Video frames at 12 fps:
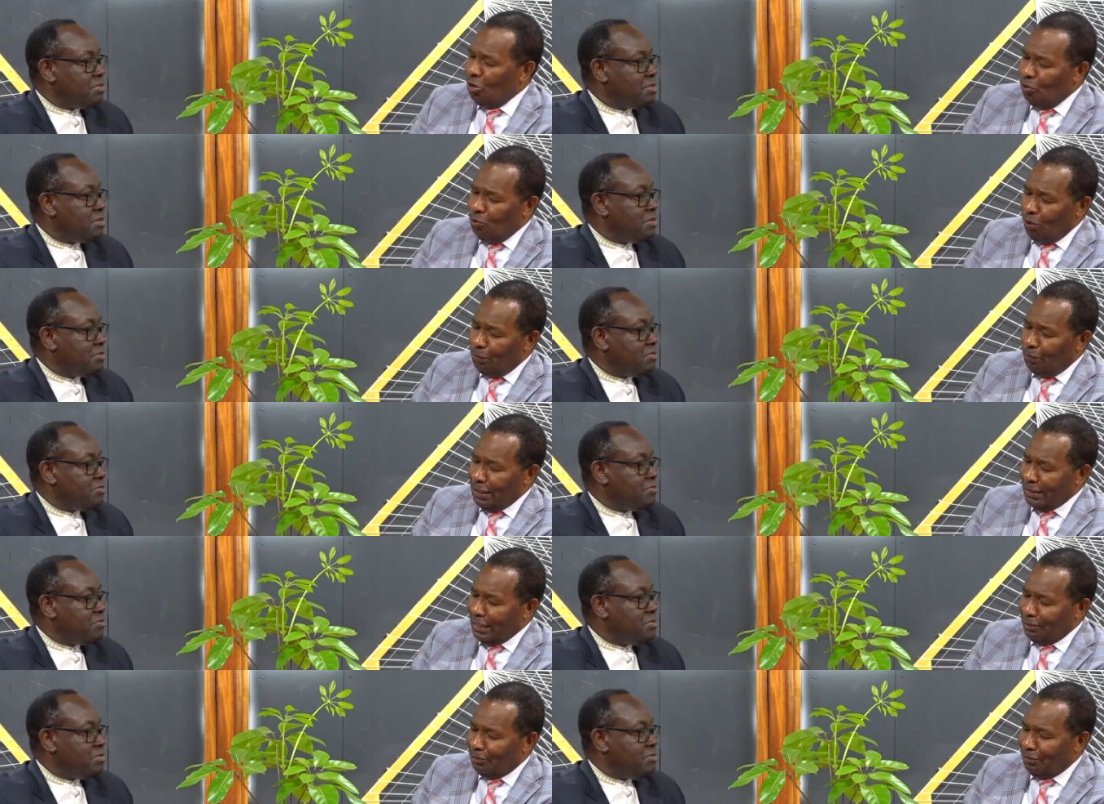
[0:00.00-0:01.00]
Speaker 1: what
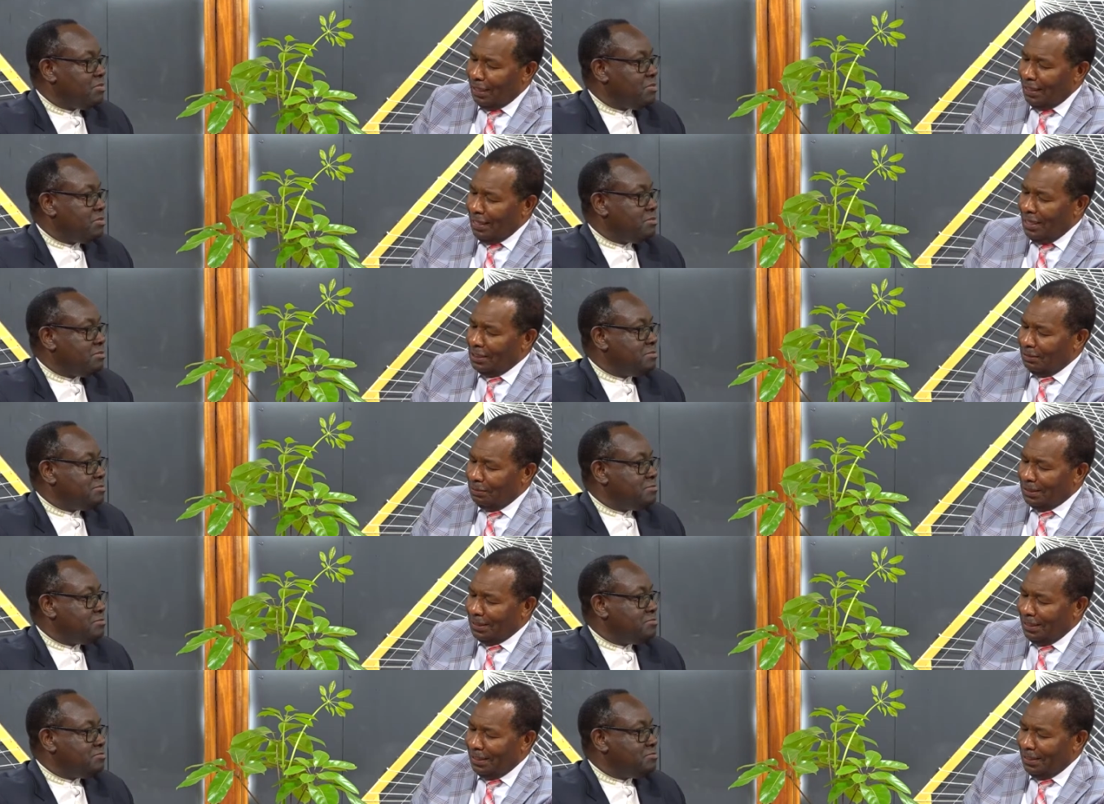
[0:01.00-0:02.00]
brings us together,
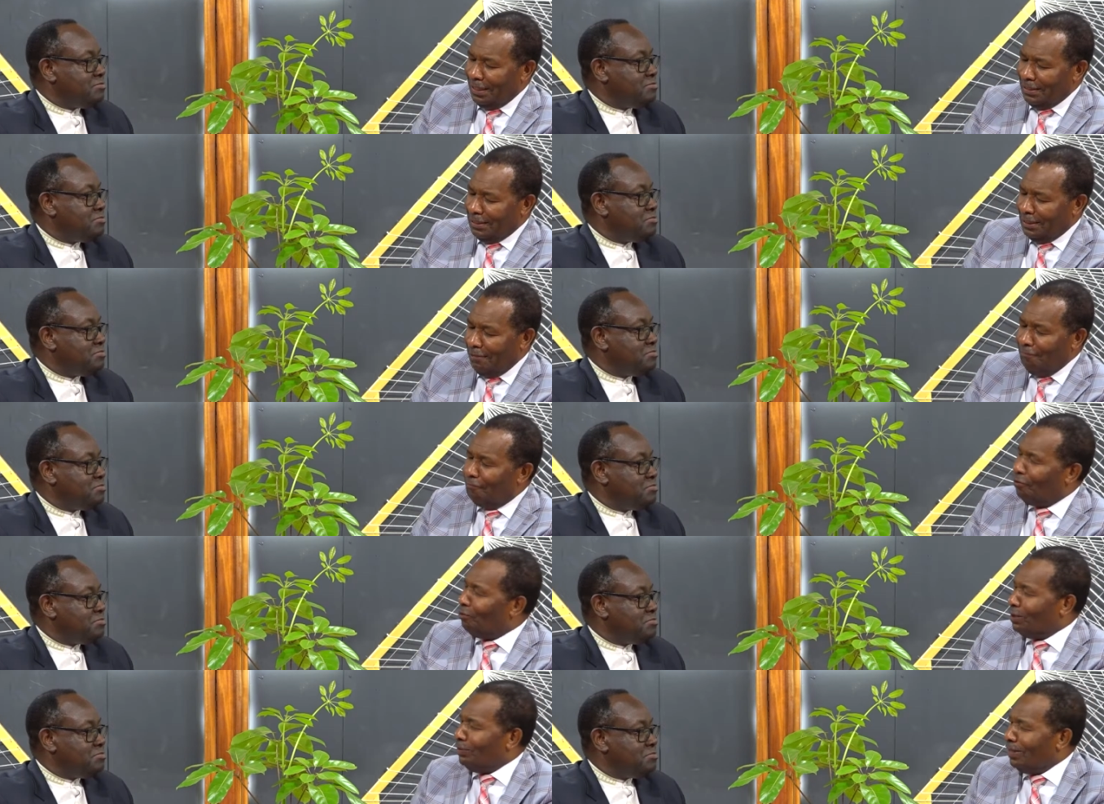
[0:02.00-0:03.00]
especially the team
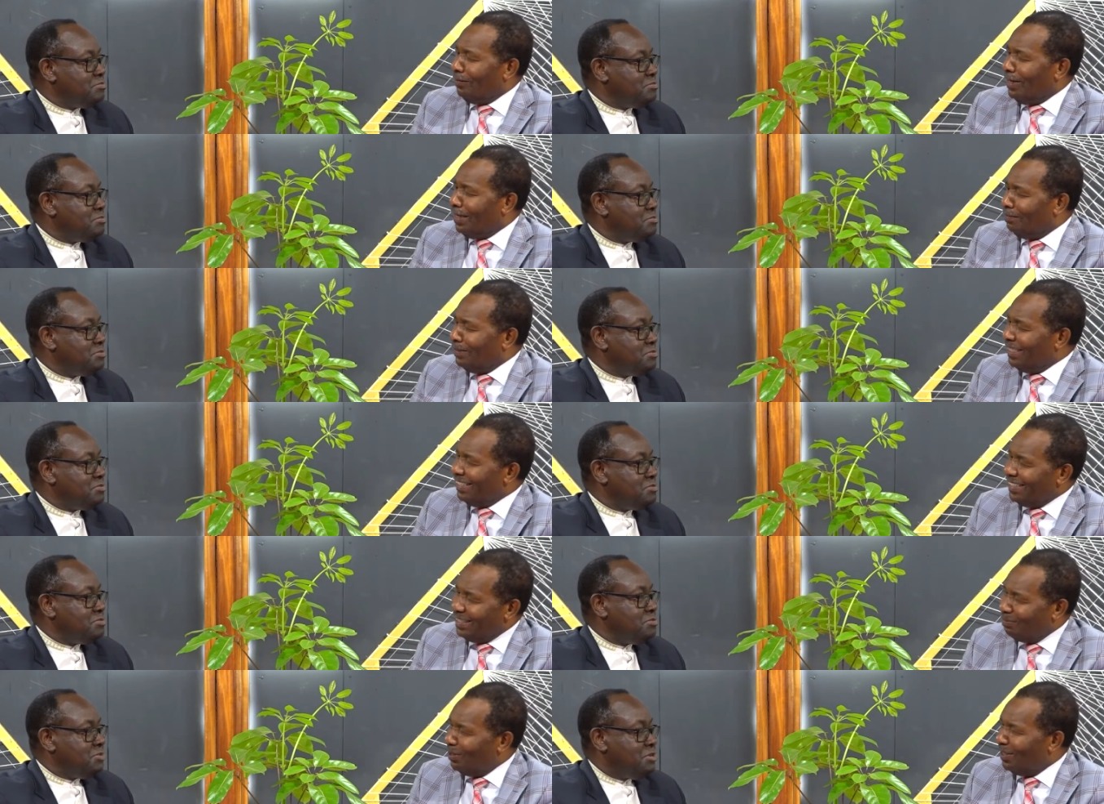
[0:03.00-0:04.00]
for which we have had a meeting
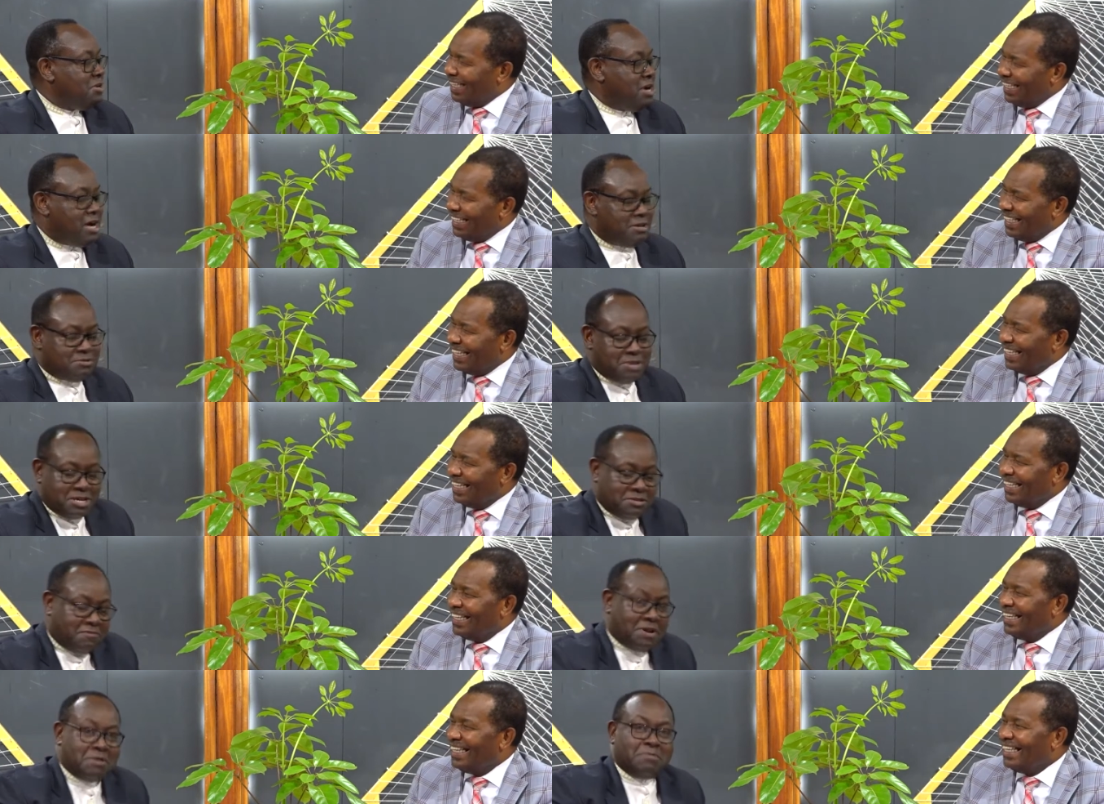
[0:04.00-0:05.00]
this morning.
Speaker 2: Uh, thank
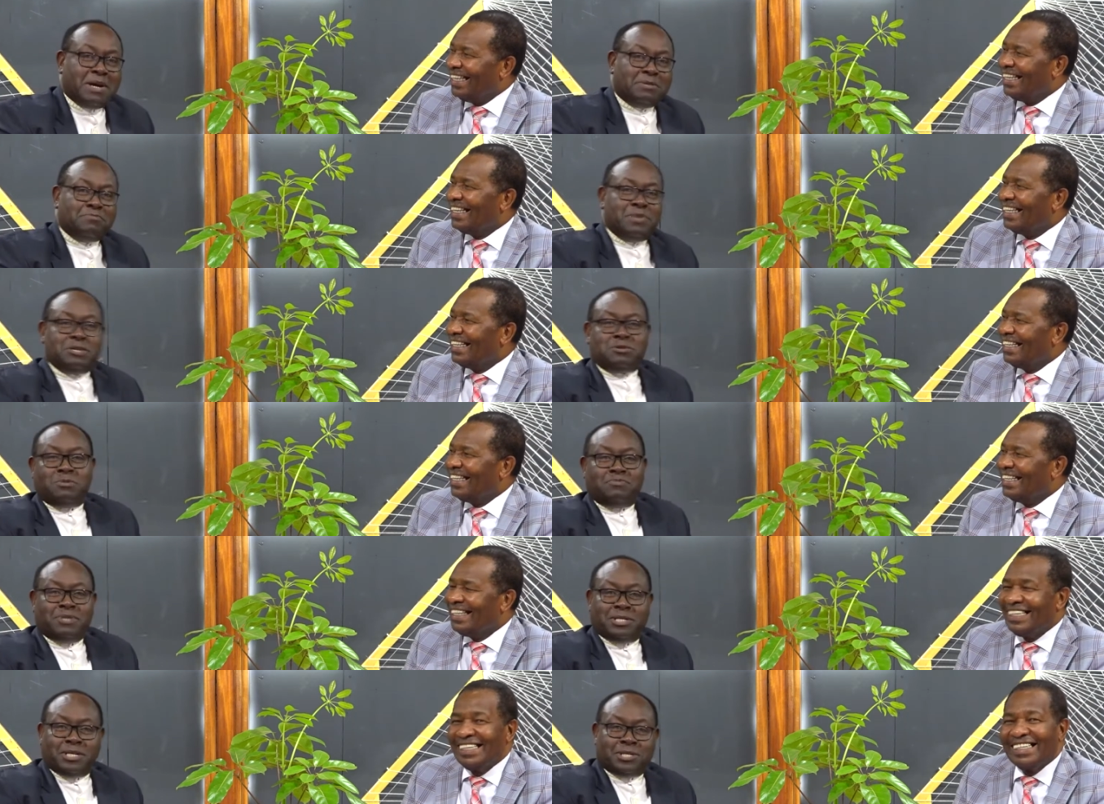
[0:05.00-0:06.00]
you very much,
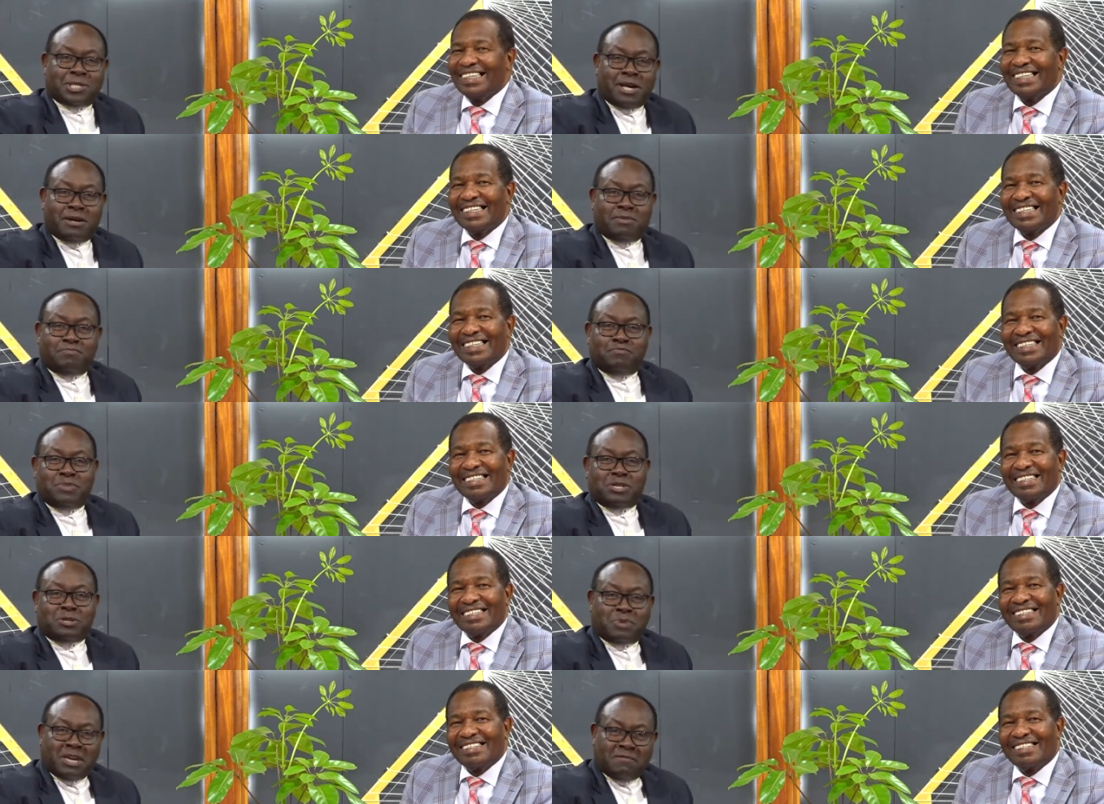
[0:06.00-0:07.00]
Bishop. This is uh,
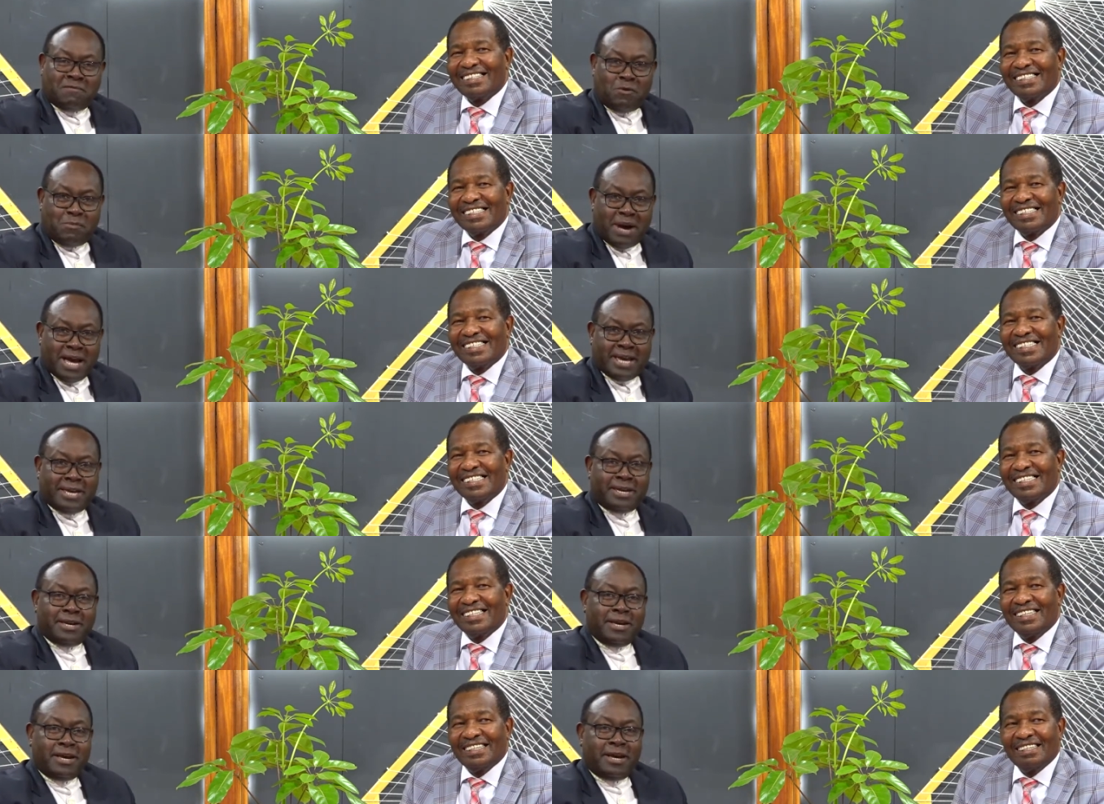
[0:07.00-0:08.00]
Bishop Kepha Omae.
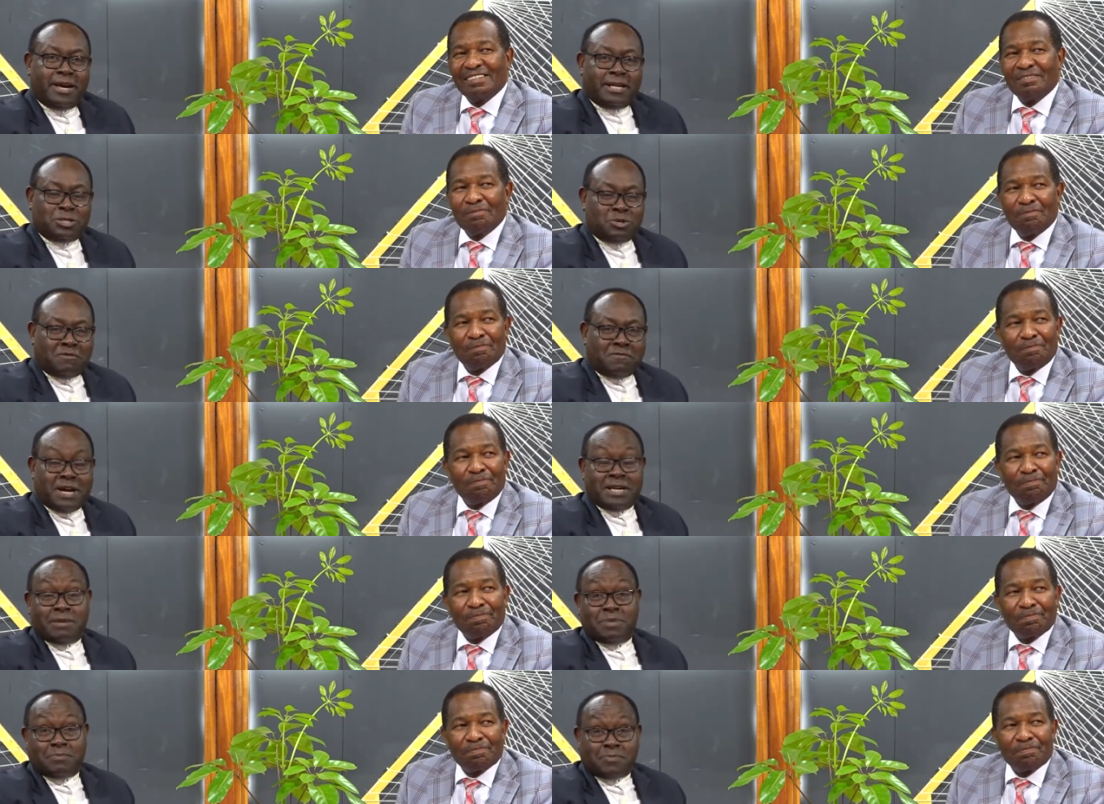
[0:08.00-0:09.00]
As your
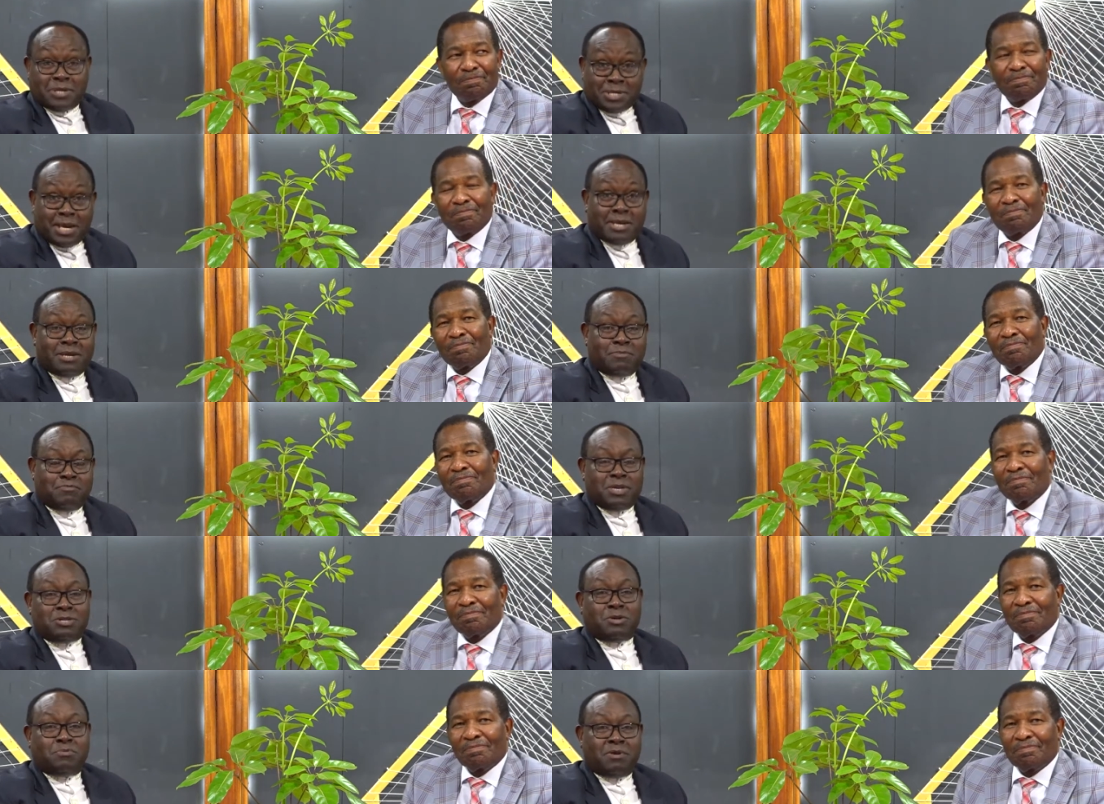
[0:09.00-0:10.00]
father, I'm the presiding
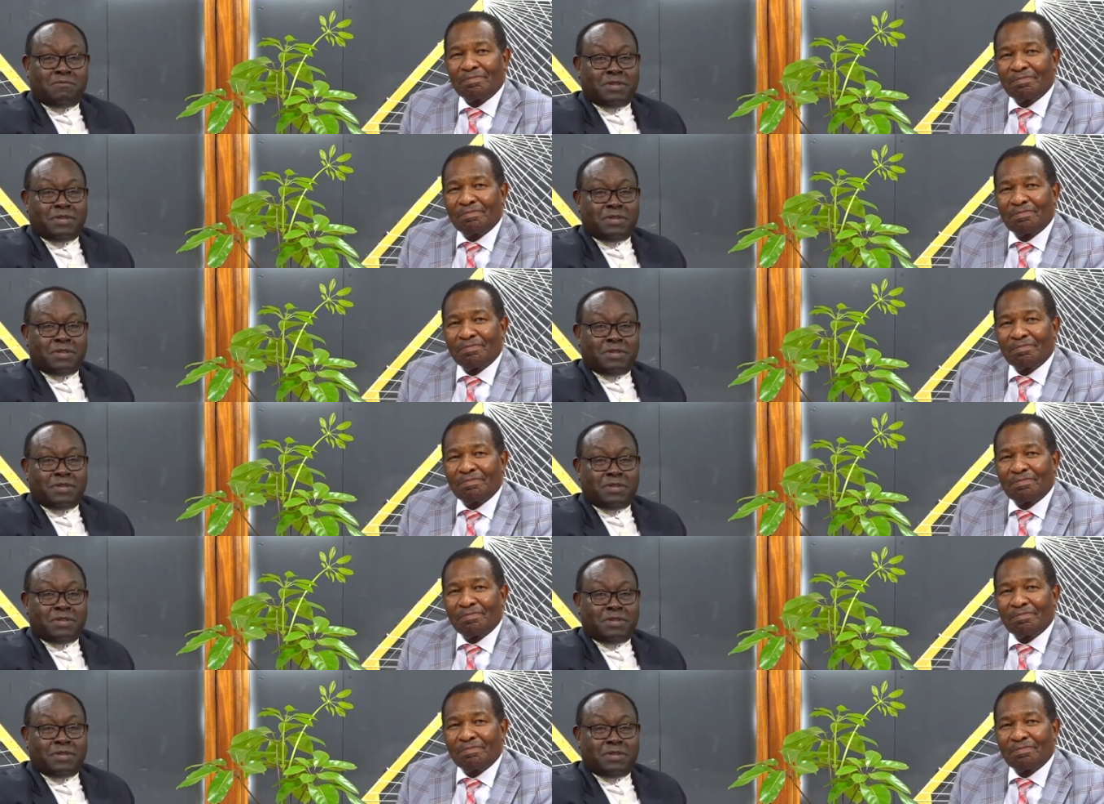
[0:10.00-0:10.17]
bishop of